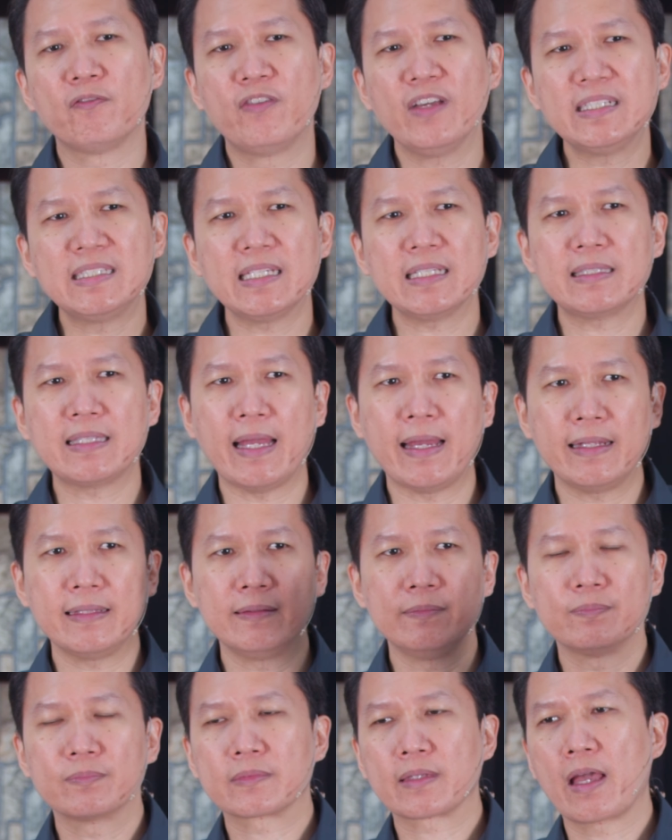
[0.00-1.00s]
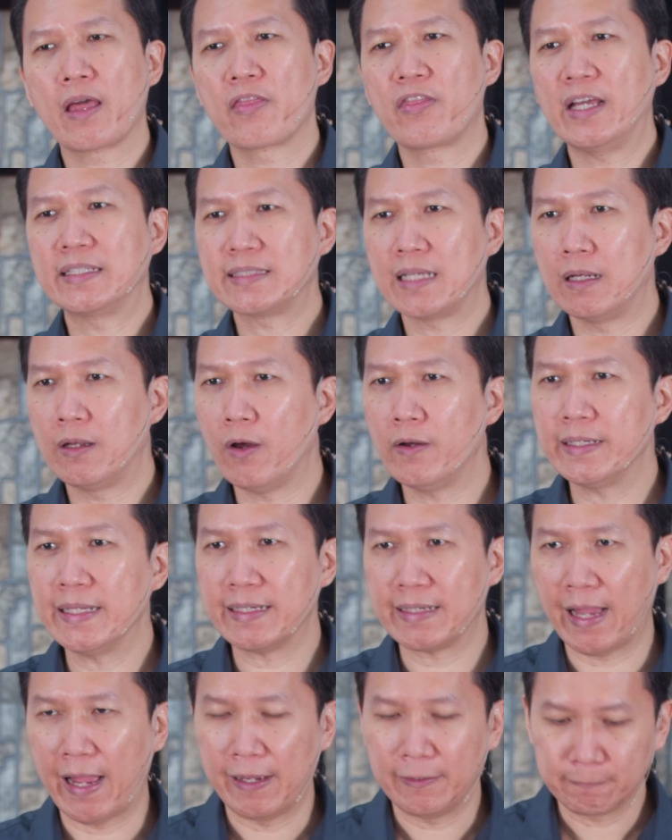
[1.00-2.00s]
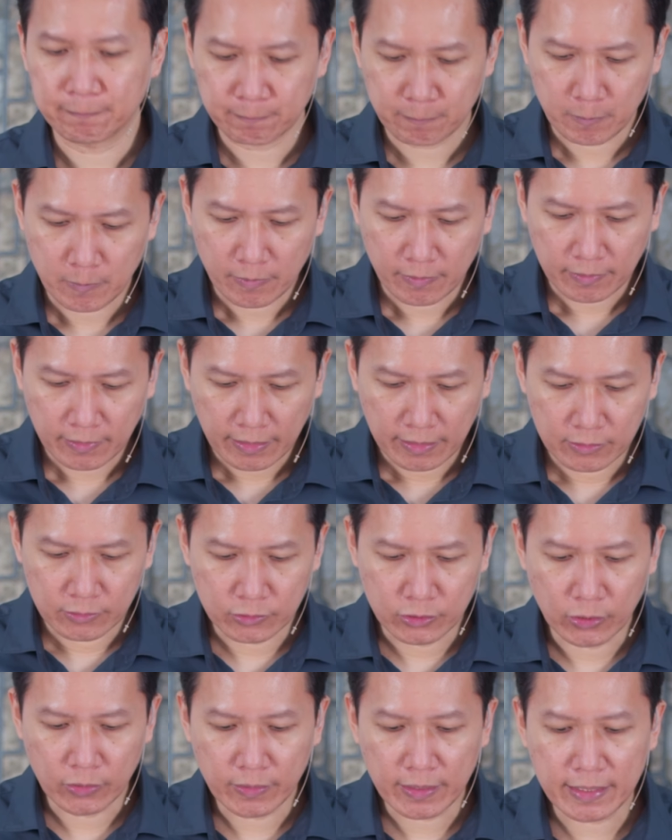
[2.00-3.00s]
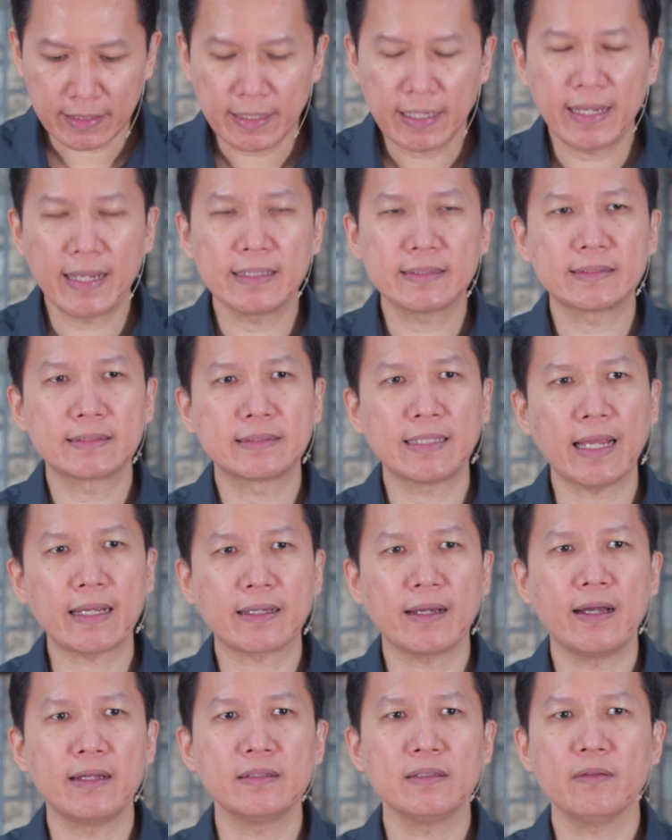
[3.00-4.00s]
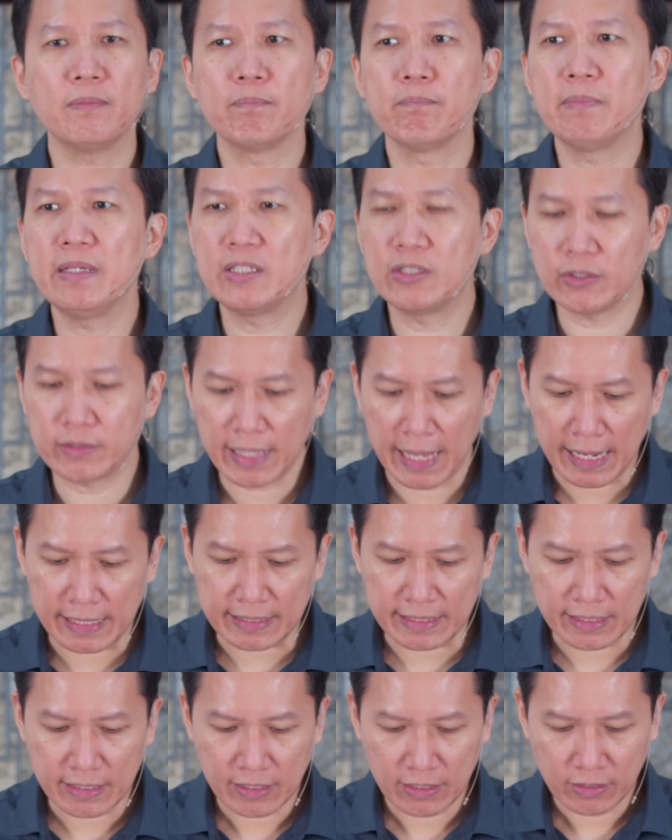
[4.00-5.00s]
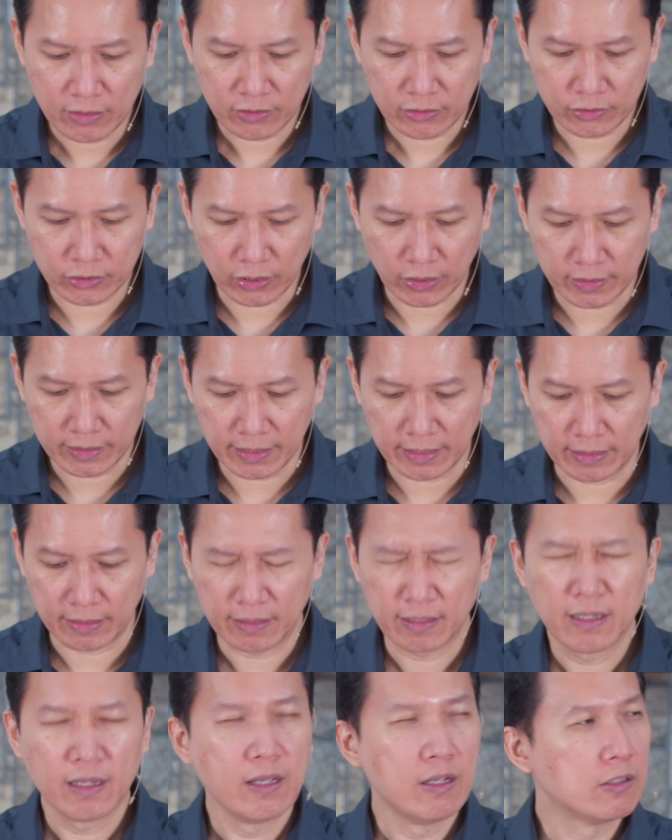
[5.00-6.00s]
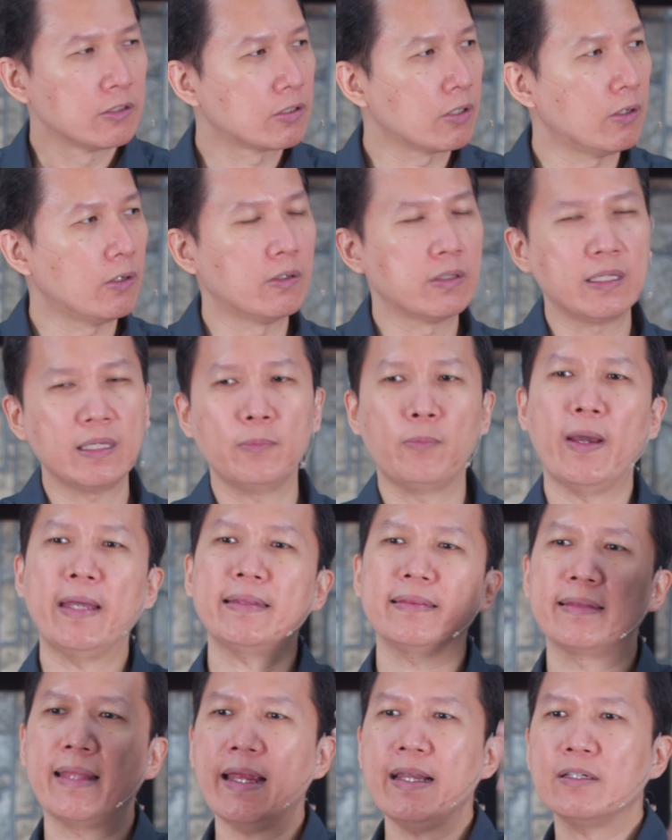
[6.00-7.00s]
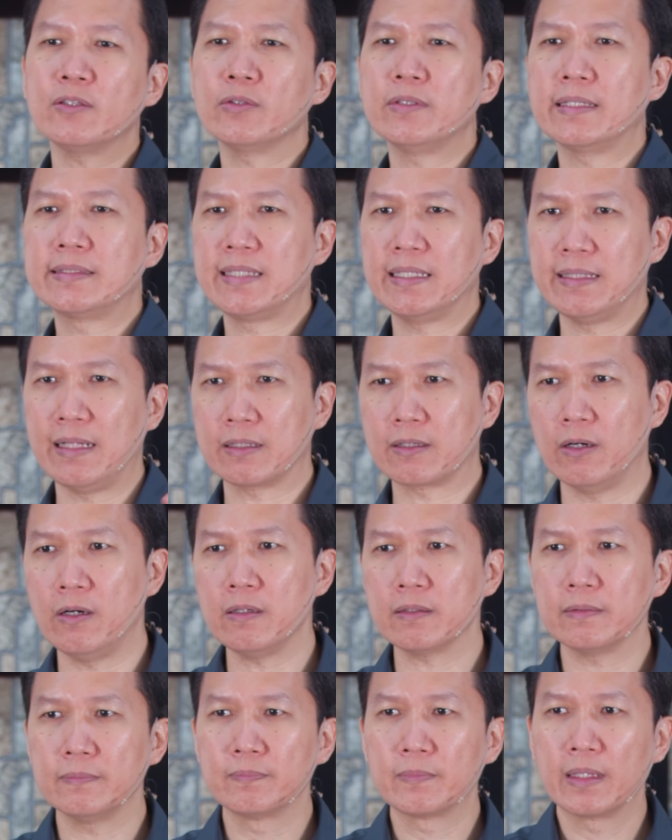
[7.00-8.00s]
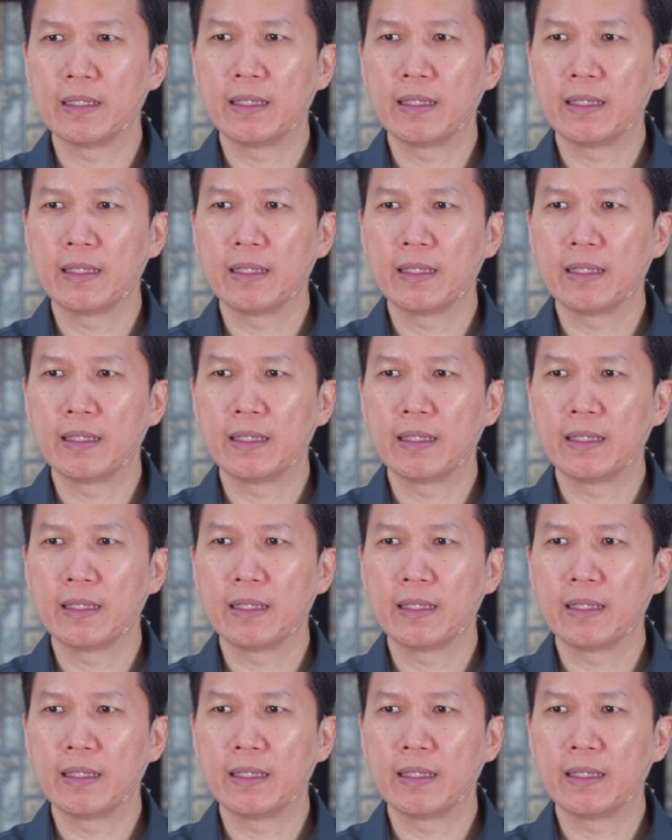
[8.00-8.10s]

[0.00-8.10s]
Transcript: visited Thessalonica during his second missionary journey. So he went there to the synagogue